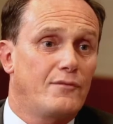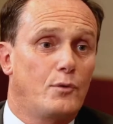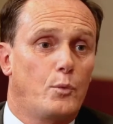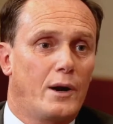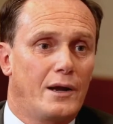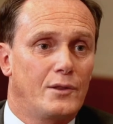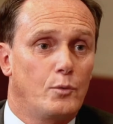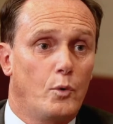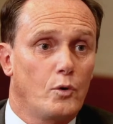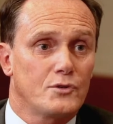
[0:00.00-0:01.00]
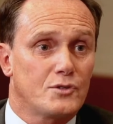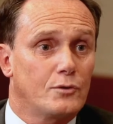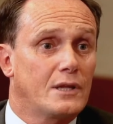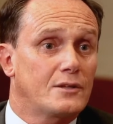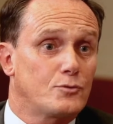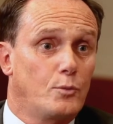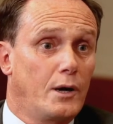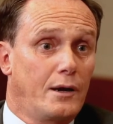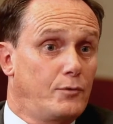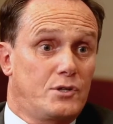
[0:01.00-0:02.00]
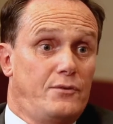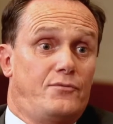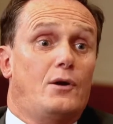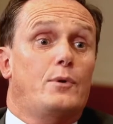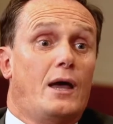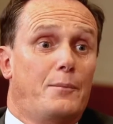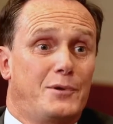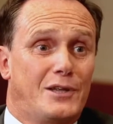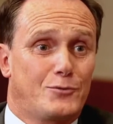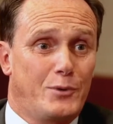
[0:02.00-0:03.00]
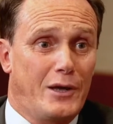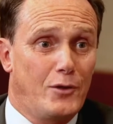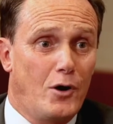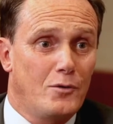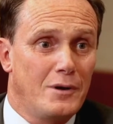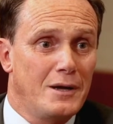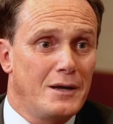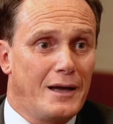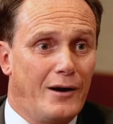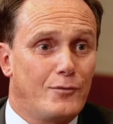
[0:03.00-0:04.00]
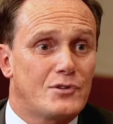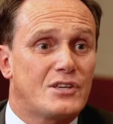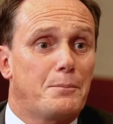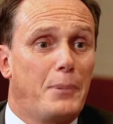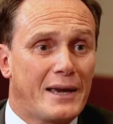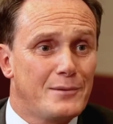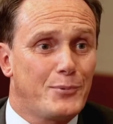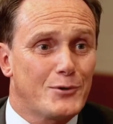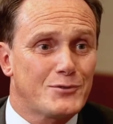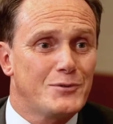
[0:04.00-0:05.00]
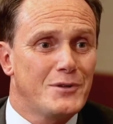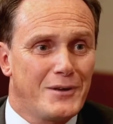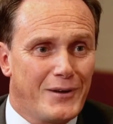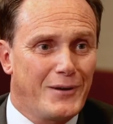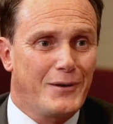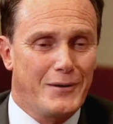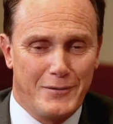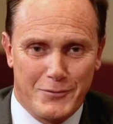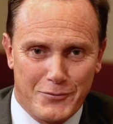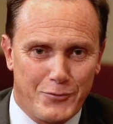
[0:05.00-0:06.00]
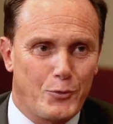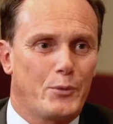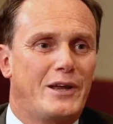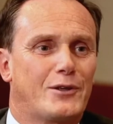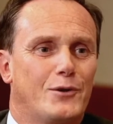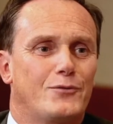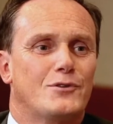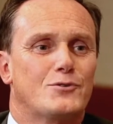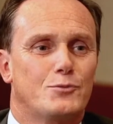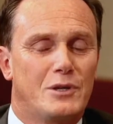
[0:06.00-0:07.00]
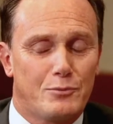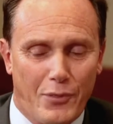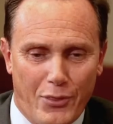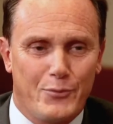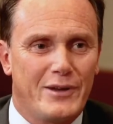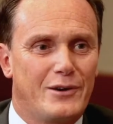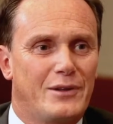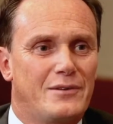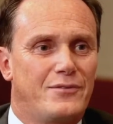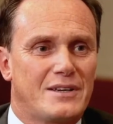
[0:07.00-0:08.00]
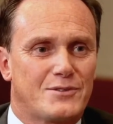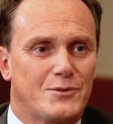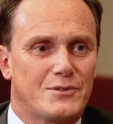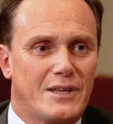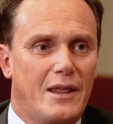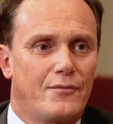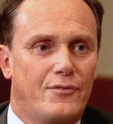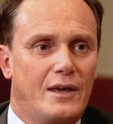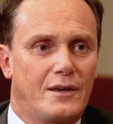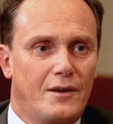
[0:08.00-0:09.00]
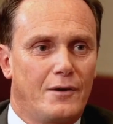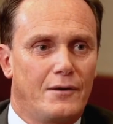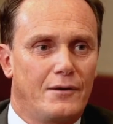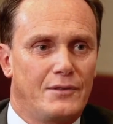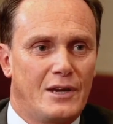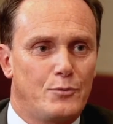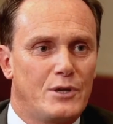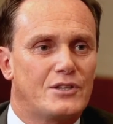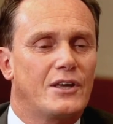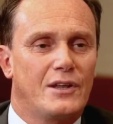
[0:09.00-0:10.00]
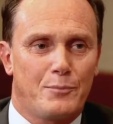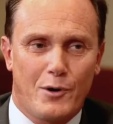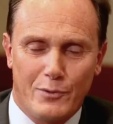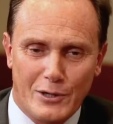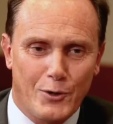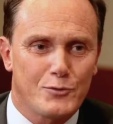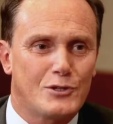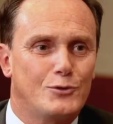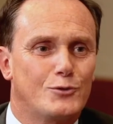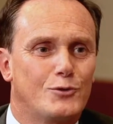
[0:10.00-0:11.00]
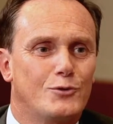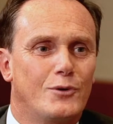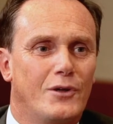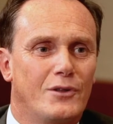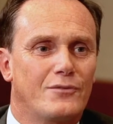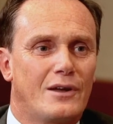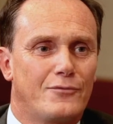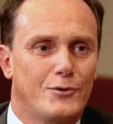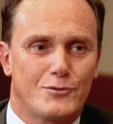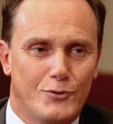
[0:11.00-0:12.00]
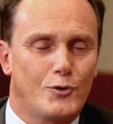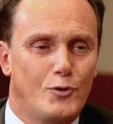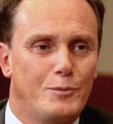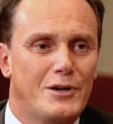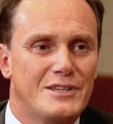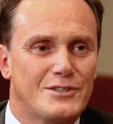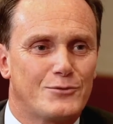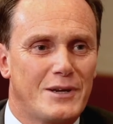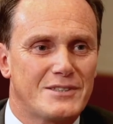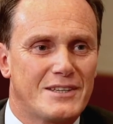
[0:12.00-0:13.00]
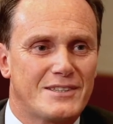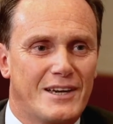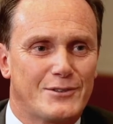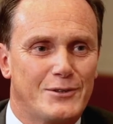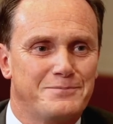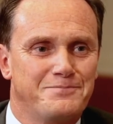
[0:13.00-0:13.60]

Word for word: everywhere in the world. So that's why I would say very happy that we are now, I would say, back in person uh, for real conference to meet with real investors. And I think uh, and EPRA EPRA will continue to do a lot of efforts for the global listed real estate sector.